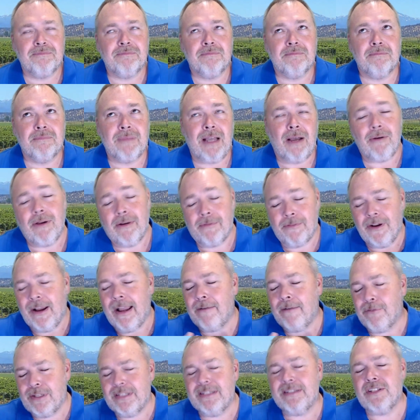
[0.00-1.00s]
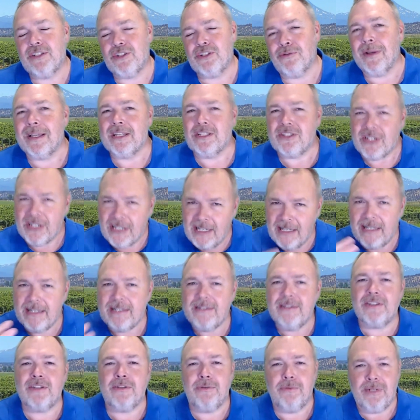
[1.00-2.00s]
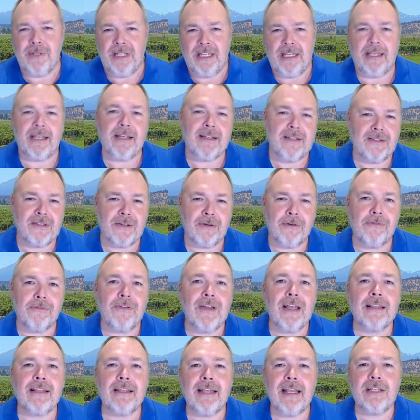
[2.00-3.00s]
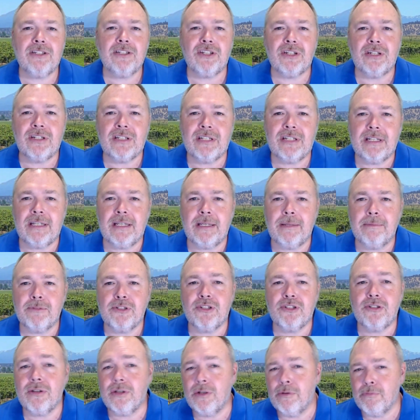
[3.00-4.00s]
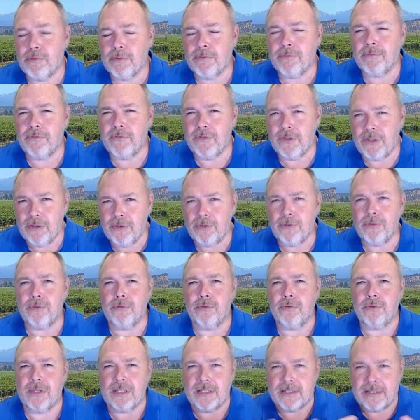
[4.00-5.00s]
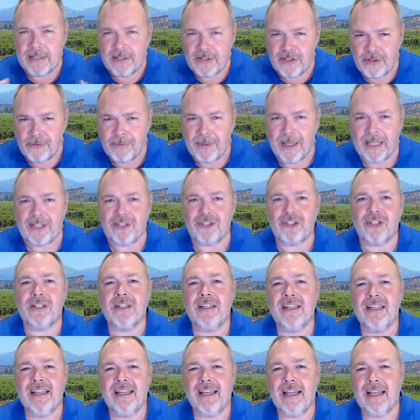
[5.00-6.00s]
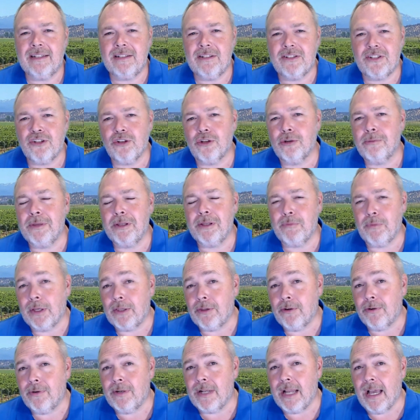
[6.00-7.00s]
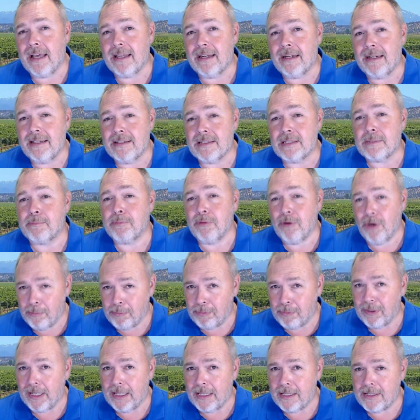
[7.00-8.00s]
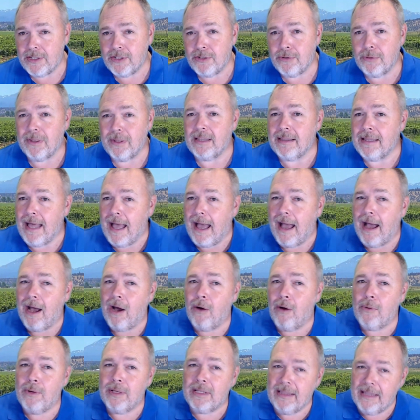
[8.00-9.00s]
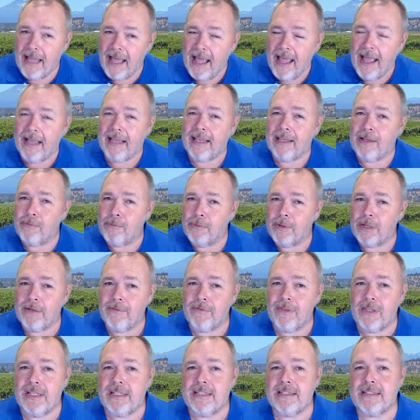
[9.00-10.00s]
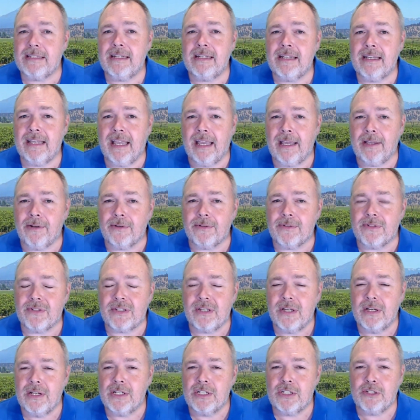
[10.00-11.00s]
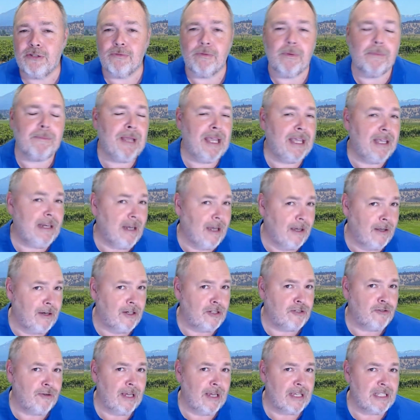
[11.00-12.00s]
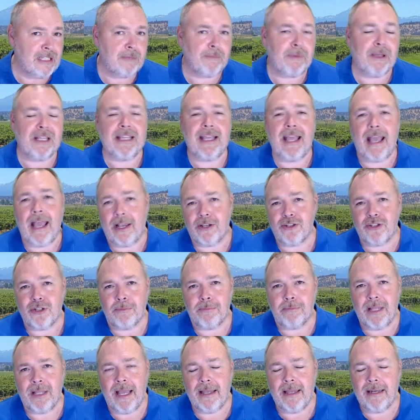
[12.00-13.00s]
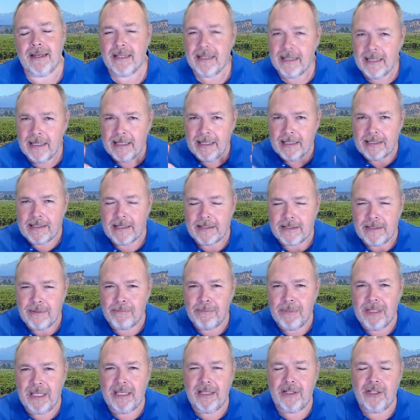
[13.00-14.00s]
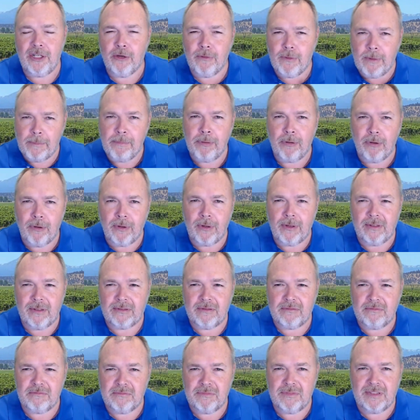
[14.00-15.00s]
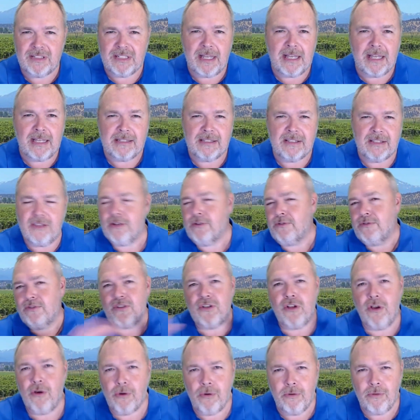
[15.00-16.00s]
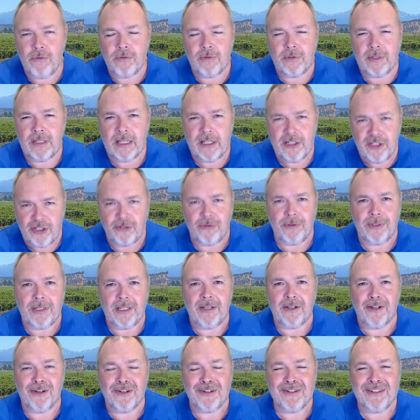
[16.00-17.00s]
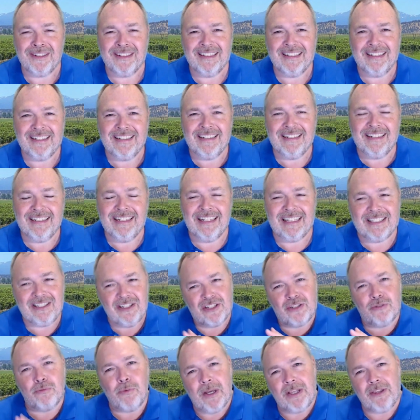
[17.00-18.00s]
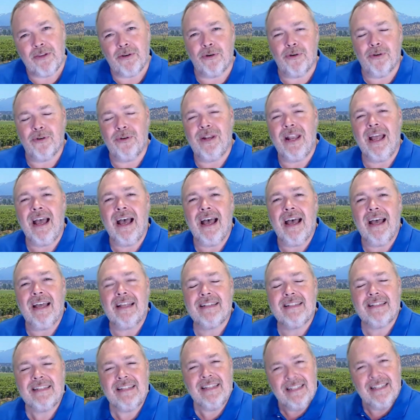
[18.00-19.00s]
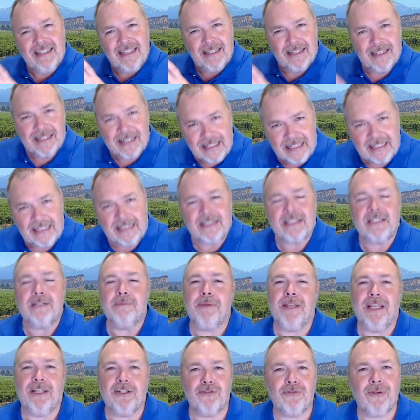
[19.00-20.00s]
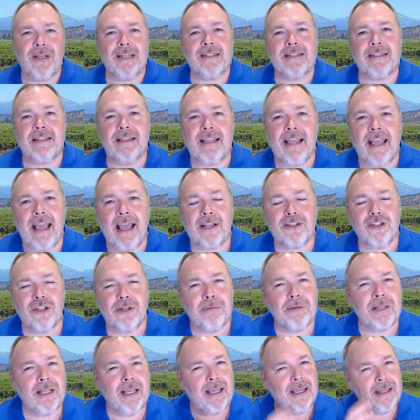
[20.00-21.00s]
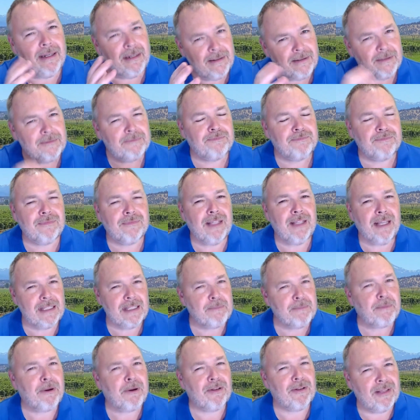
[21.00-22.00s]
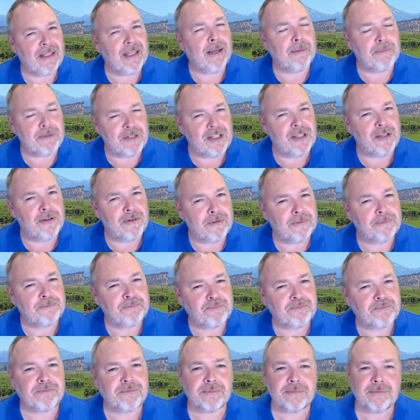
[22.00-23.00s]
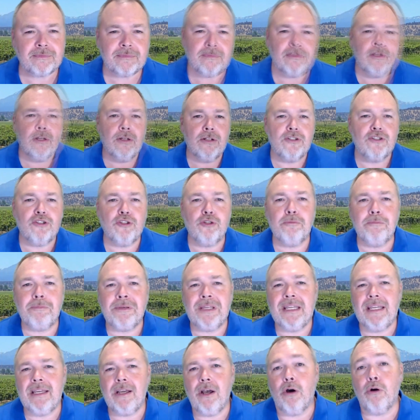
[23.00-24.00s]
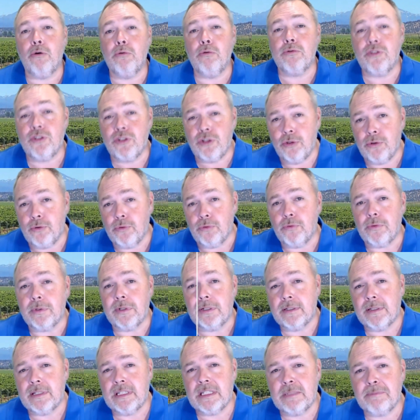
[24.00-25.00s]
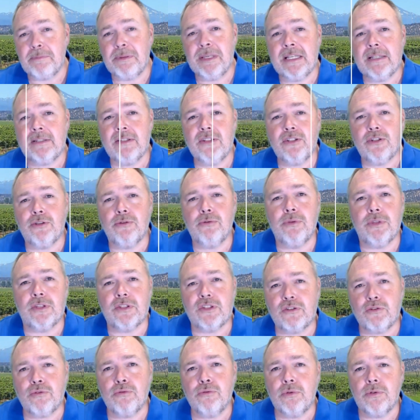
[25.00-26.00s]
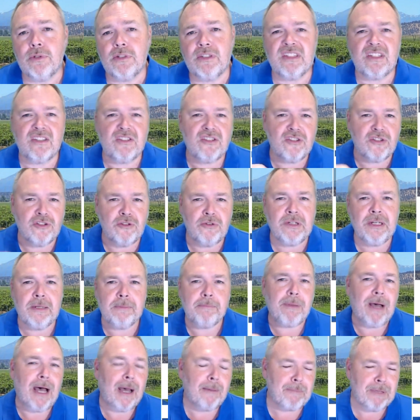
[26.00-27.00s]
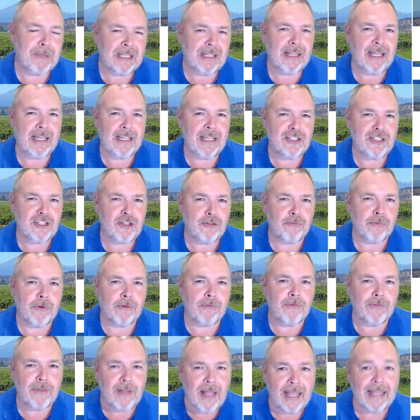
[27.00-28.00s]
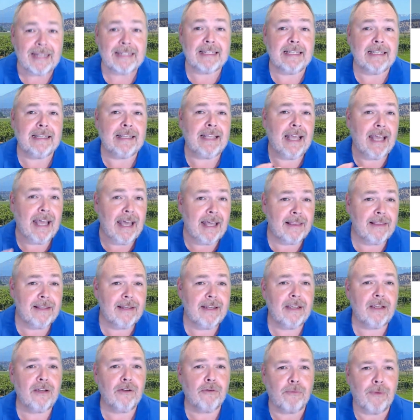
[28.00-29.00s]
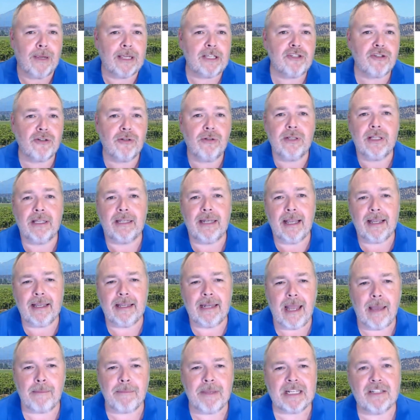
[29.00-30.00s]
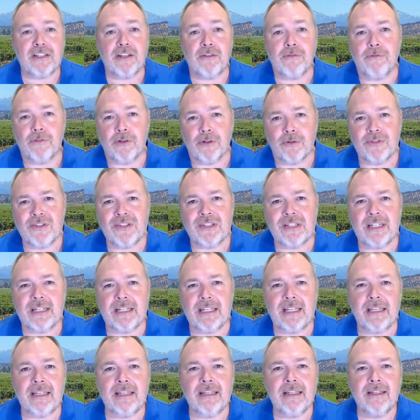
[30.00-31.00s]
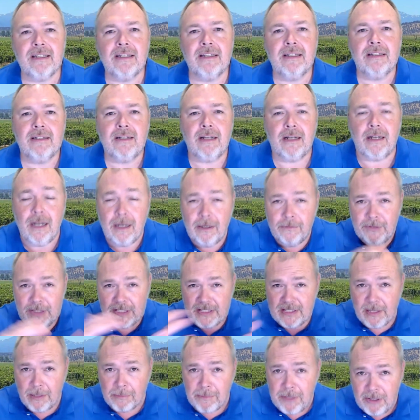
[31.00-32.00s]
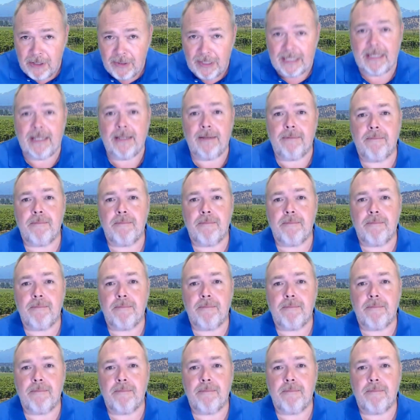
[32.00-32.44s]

However, every situation is unique, so validation teams should review the situation and determine whether or not it is appropriate to allow a lack in one of these indicators to remain unaddressed by the action plan. It doesn't mean your report says there's no issue here. It's just whether or not it needs to be addressed in the action plan. That's partly up to you. 2B02 speaks to the school's student population reflecting the ethnic, racial, and economic diversity of its community.